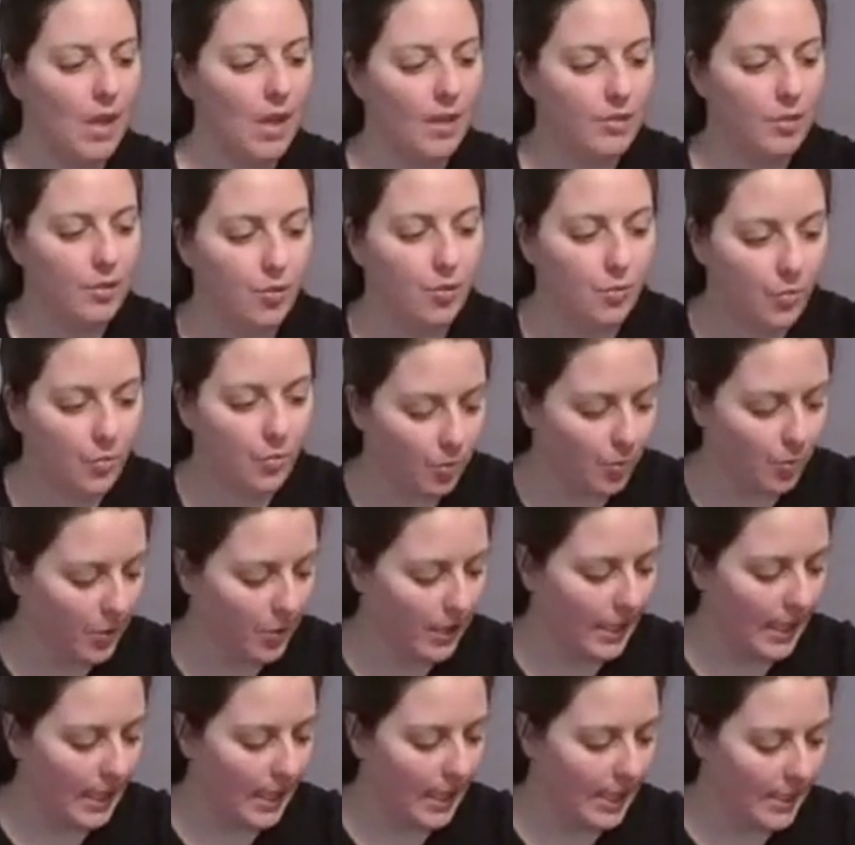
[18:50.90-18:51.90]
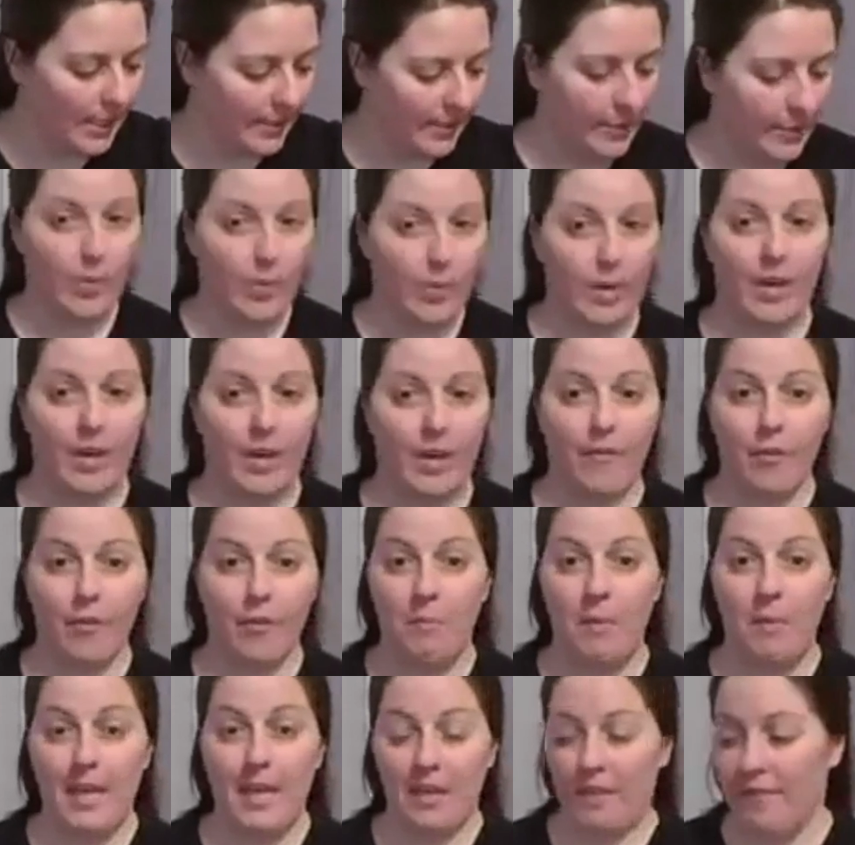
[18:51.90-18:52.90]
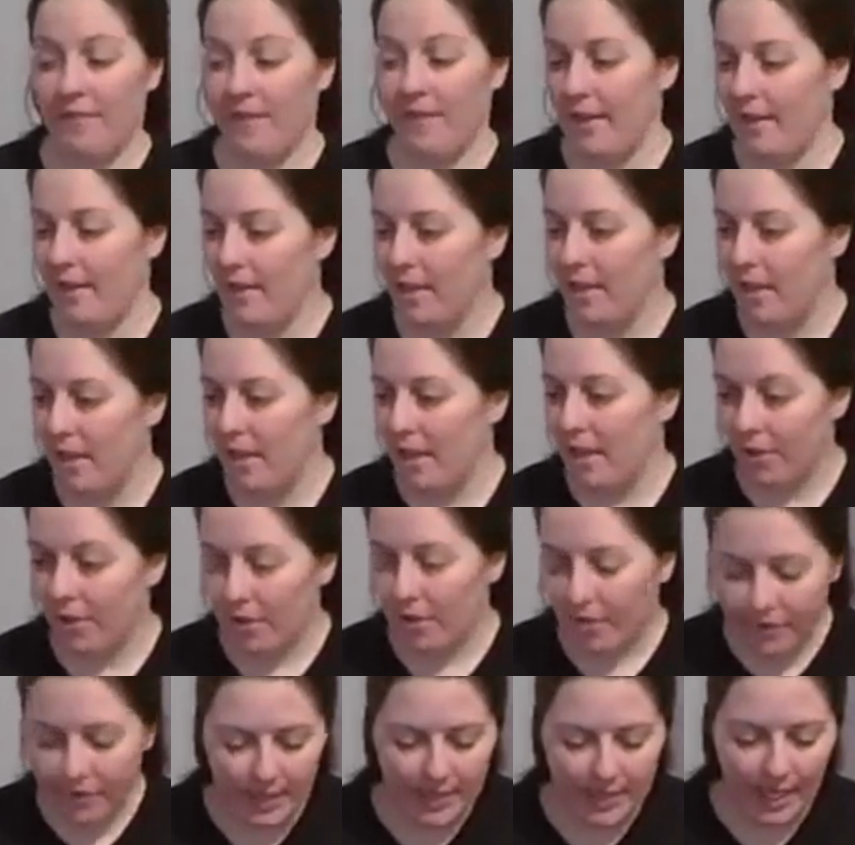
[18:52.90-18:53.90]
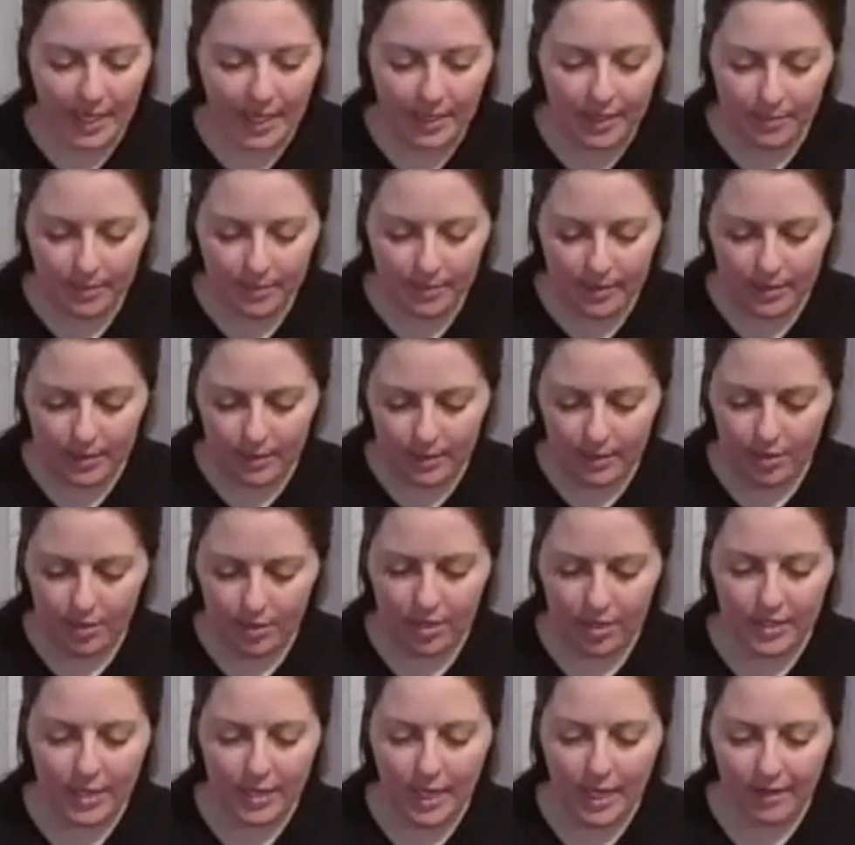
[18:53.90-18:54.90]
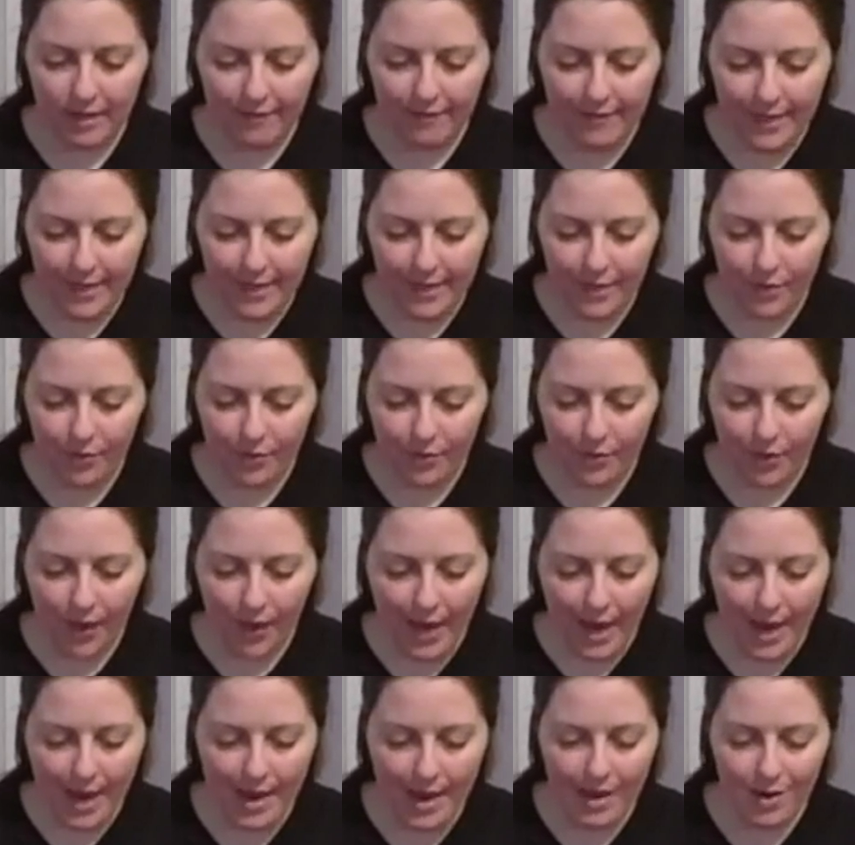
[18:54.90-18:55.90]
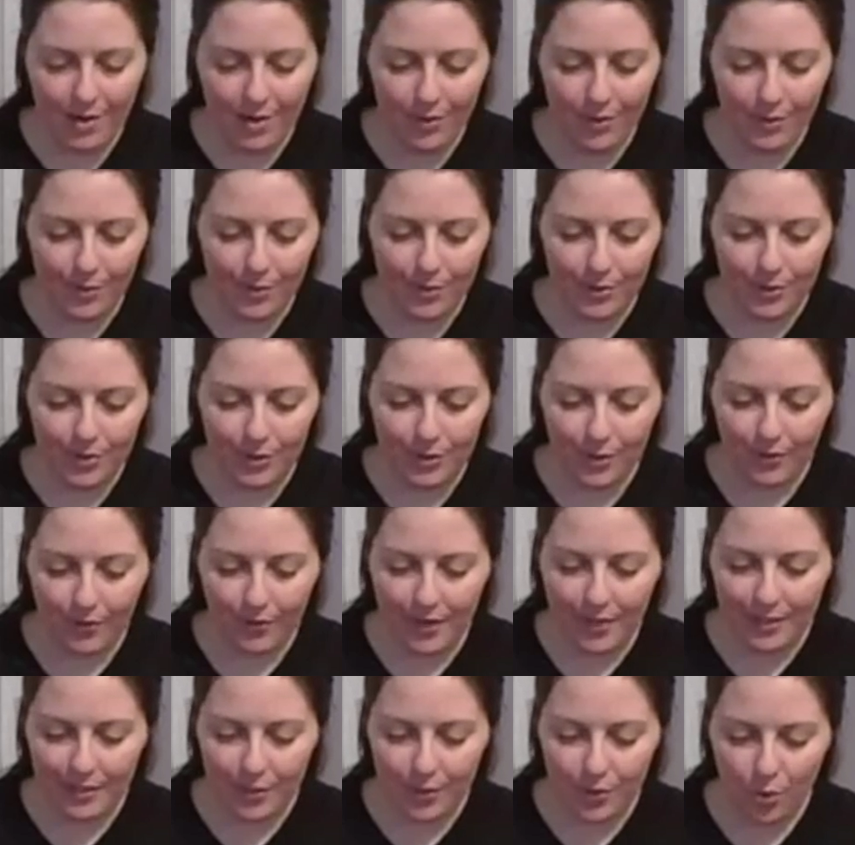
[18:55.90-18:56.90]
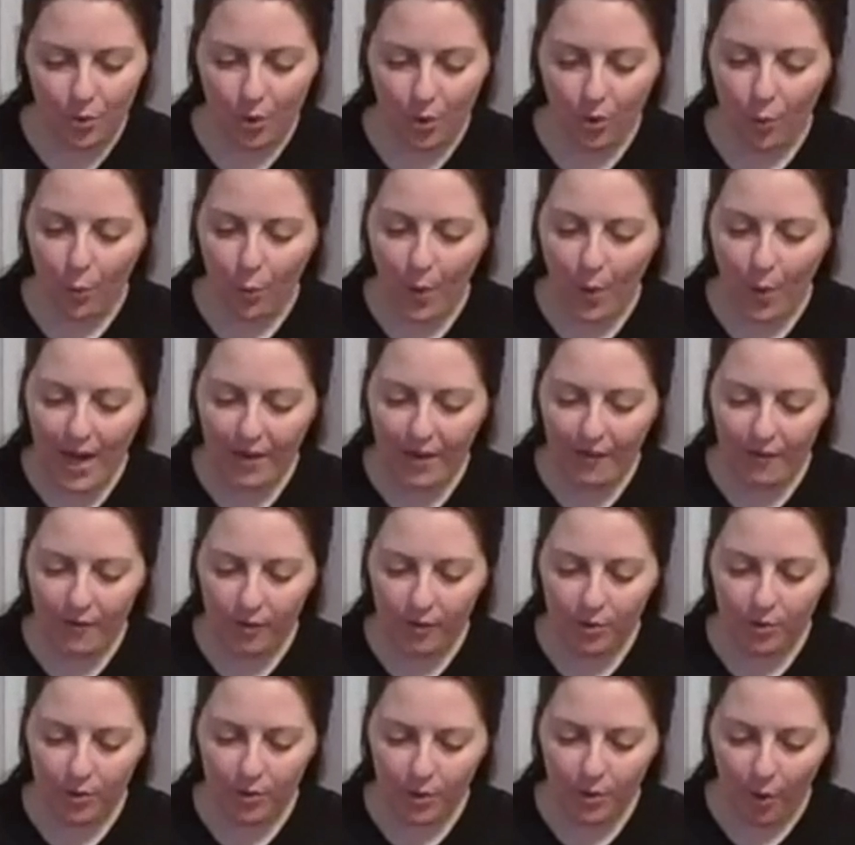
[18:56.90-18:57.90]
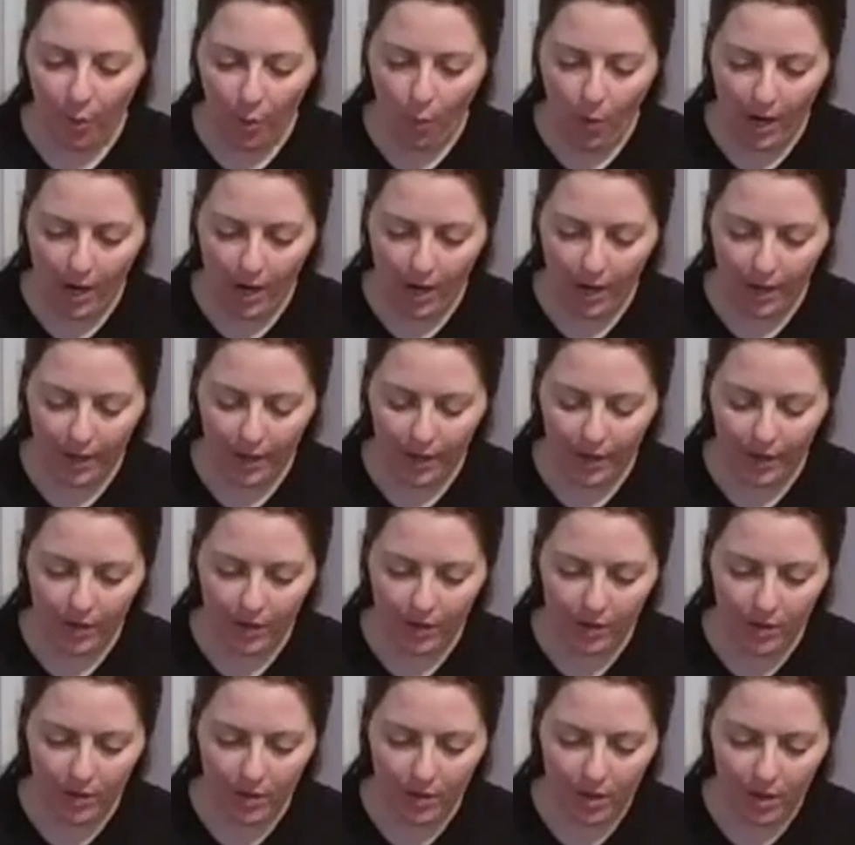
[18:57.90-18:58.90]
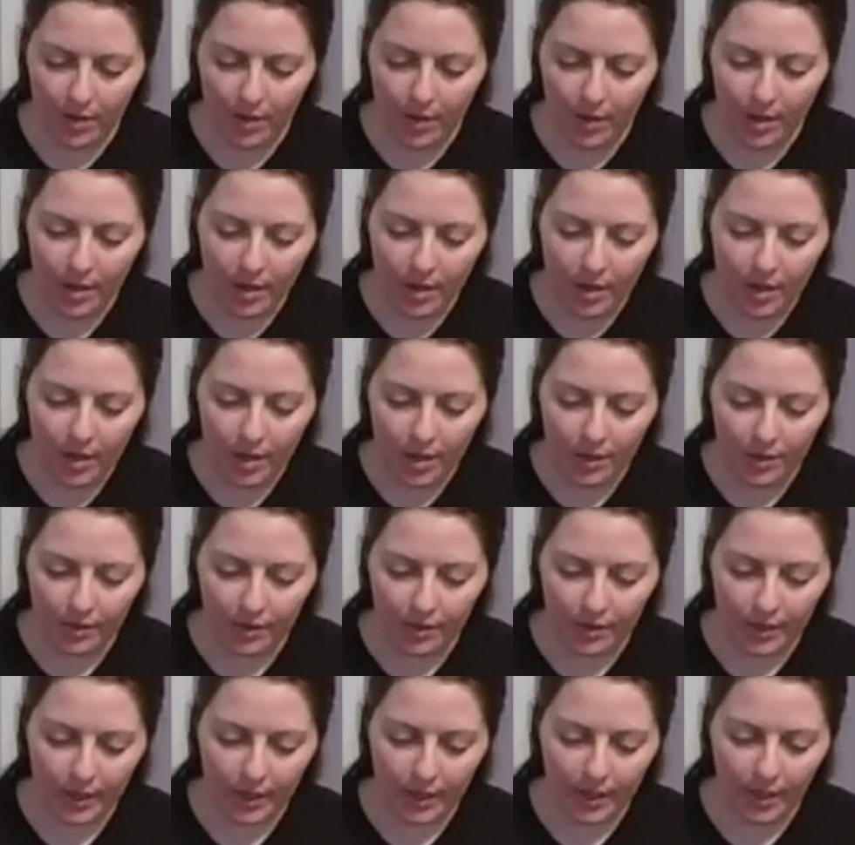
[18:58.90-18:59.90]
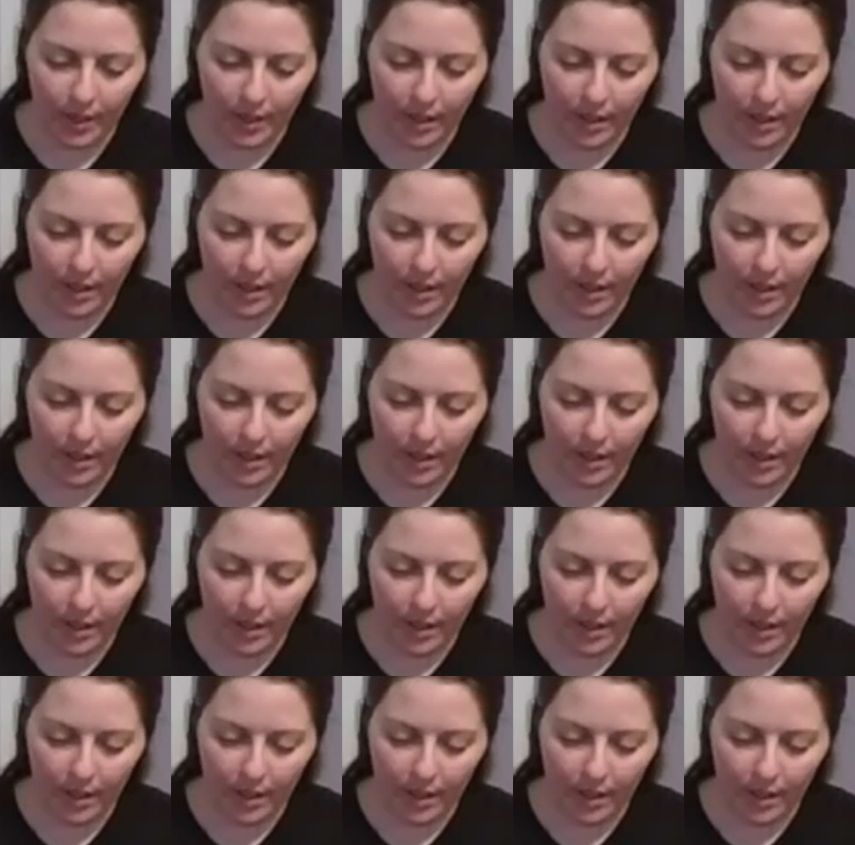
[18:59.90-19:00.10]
truly is whatever you make of it. And all these items you just kind of find around the house or you've had stored away for a little while. And you're like,